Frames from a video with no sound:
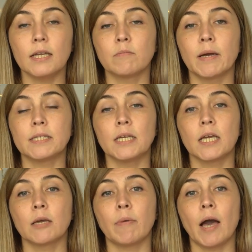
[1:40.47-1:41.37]
it might
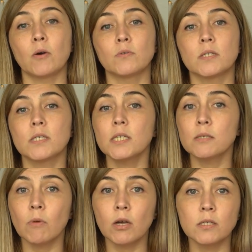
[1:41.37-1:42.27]
take about 6
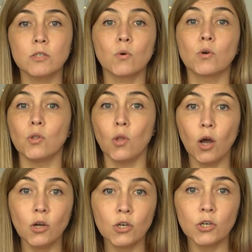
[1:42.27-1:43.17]
months or
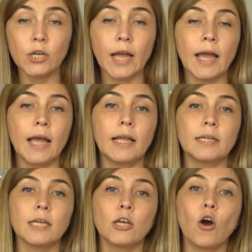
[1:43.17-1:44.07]
longer,
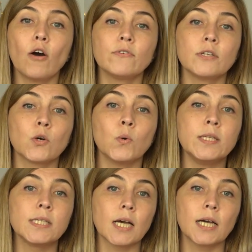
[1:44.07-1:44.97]
and it often
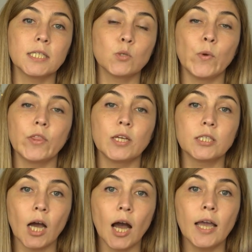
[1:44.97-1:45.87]
coincides with the
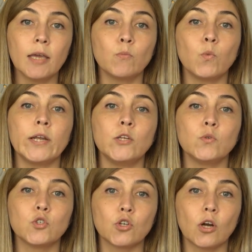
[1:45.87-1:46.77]
time when you
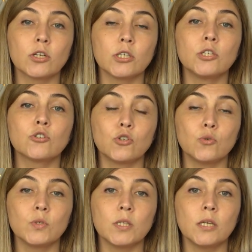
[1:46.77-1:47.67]
start
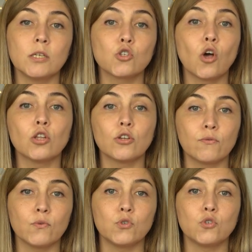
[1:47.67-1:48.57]
introducing solid
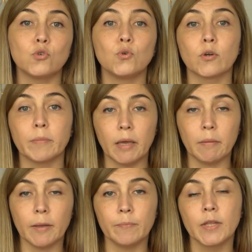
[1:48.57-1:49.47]
foods to your
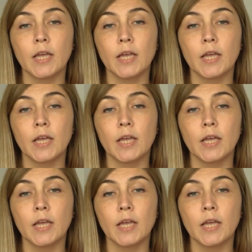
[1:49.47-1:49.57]
baby.